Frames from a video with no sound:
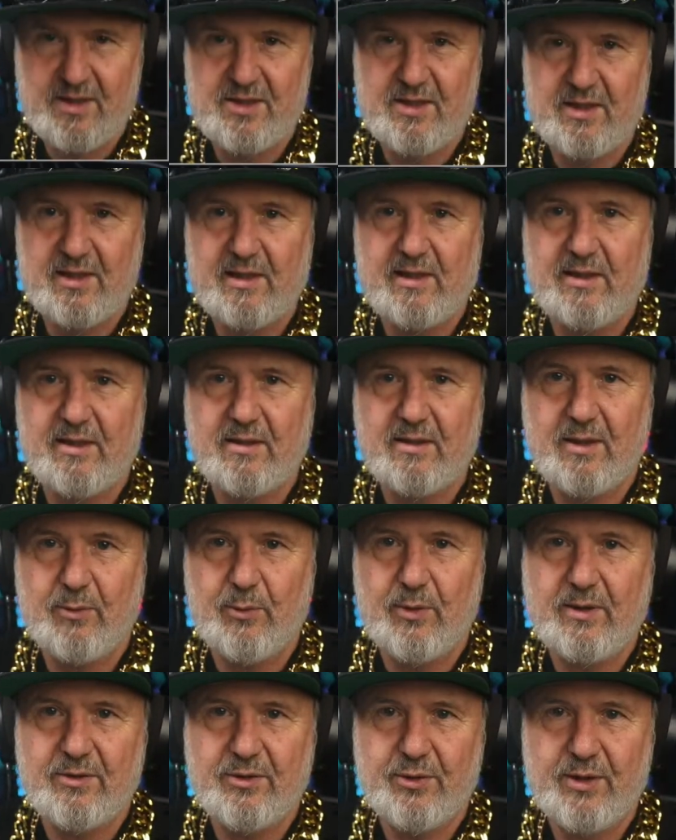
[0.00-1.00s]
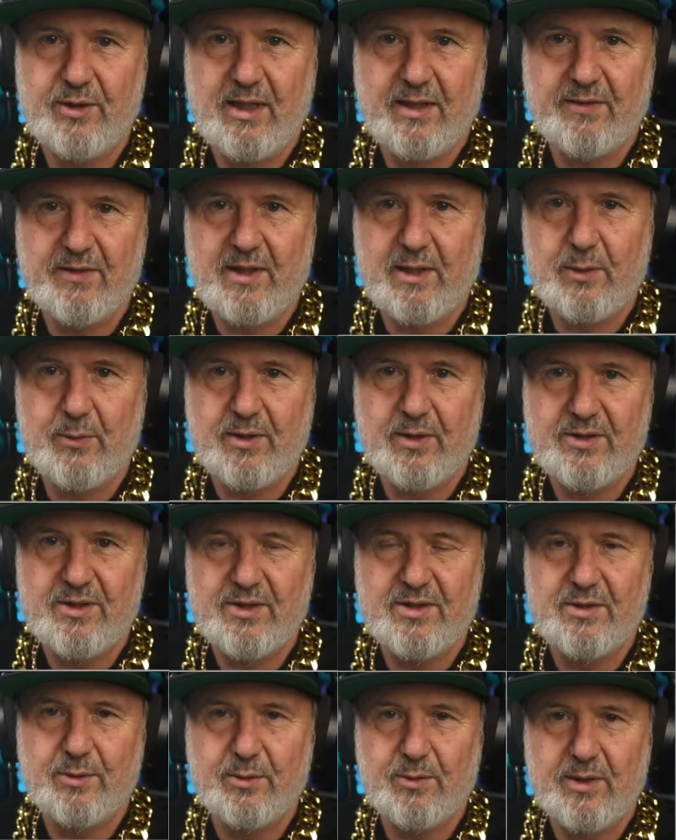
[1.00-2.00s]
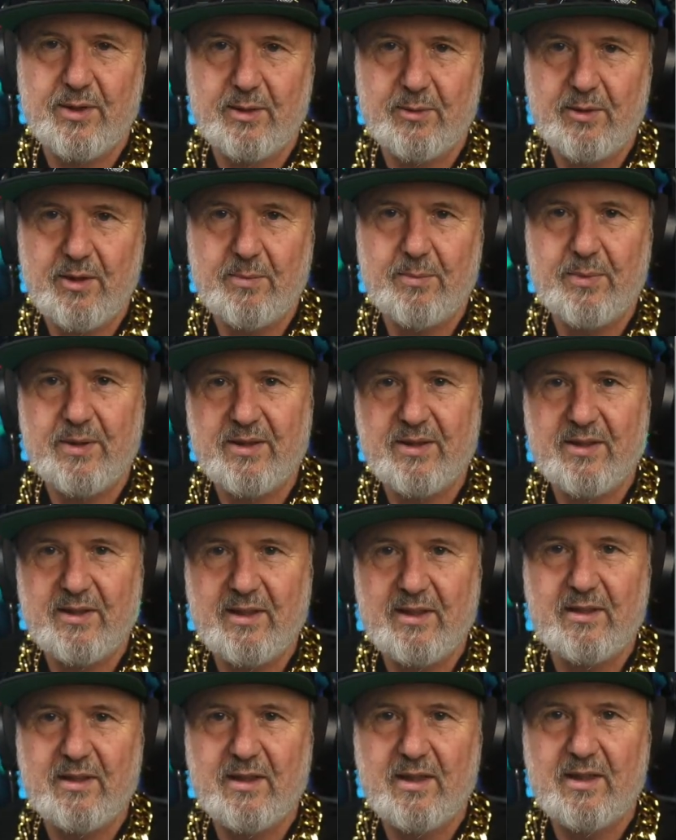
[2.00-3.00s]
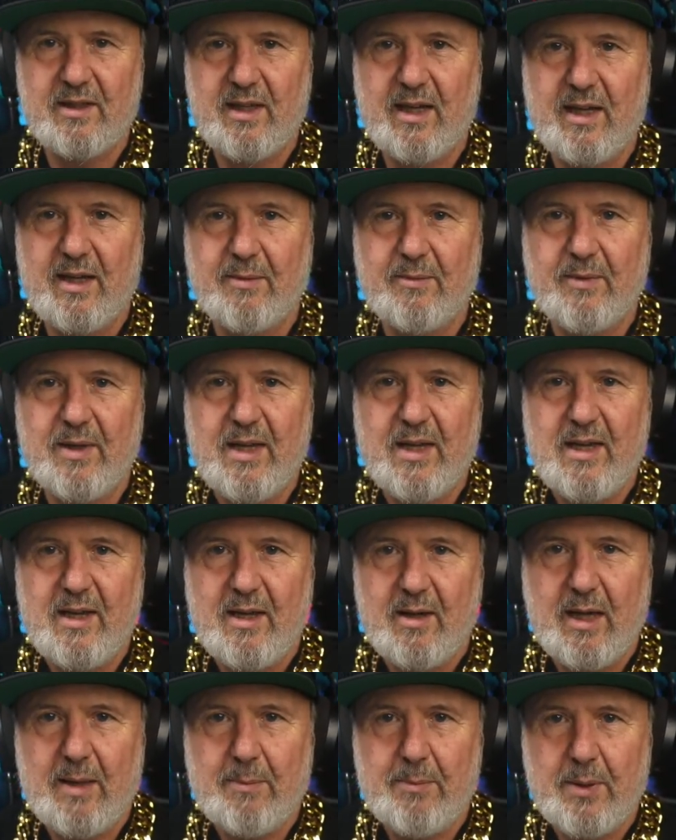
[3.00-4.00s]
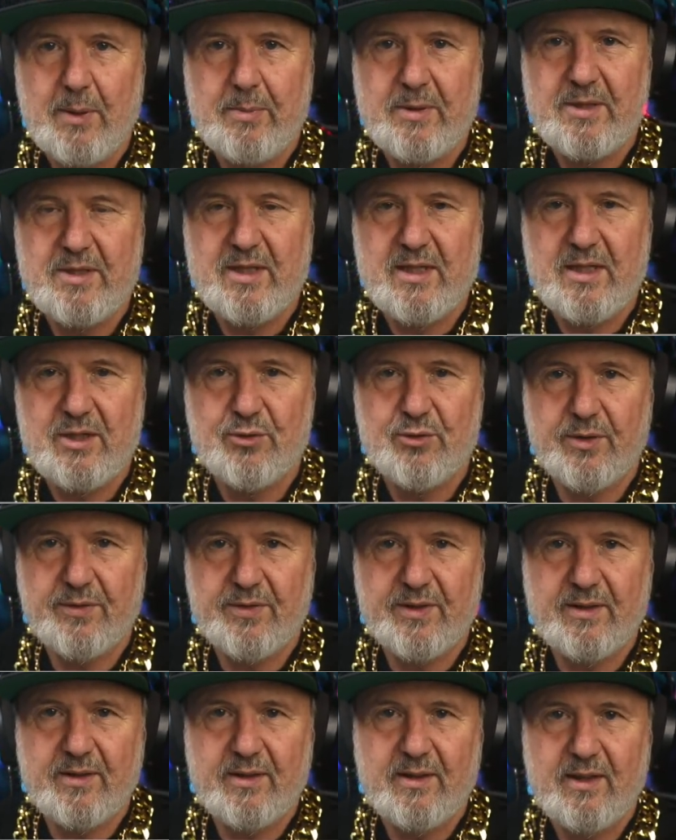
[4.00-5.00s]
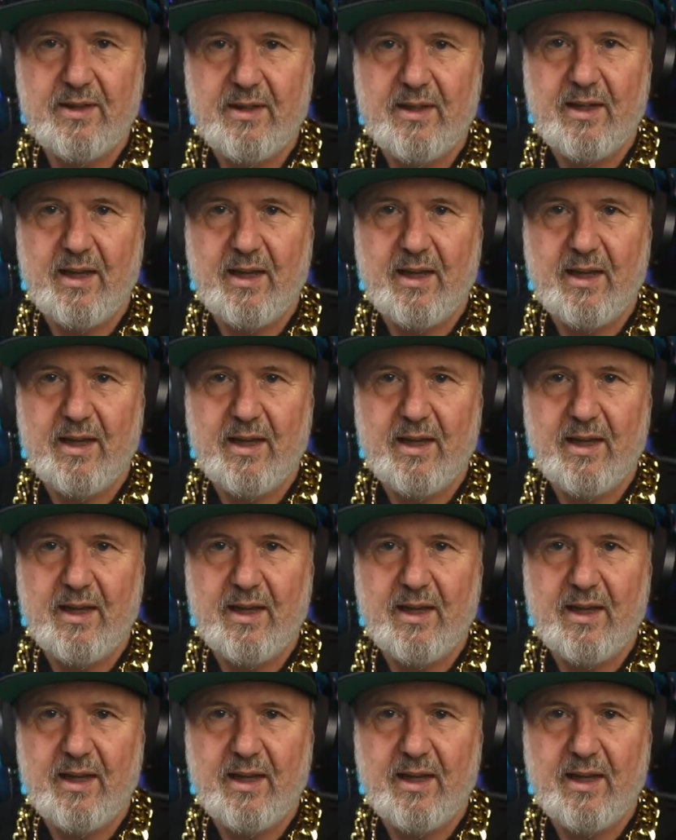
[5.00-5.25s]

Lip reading: just a little, 2.5 kilowatts is still quite a lot, but little MPPT-driven